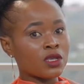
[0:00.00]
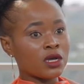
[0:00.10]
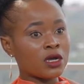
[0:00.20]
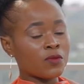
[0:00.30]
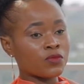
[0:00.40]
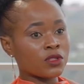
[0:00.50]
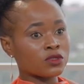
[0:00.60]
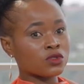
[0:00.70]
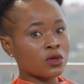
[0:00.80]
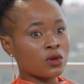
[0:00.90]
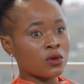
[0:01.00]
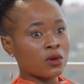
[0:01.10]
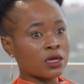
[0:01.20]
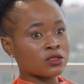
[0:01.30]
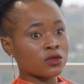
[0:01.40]
Um, so,
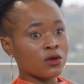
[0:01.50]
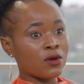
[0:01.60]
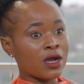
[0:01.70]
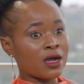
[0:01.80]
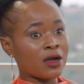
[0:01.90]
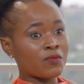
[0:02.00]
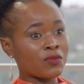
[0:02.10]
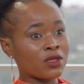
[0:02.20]
uh, so uh,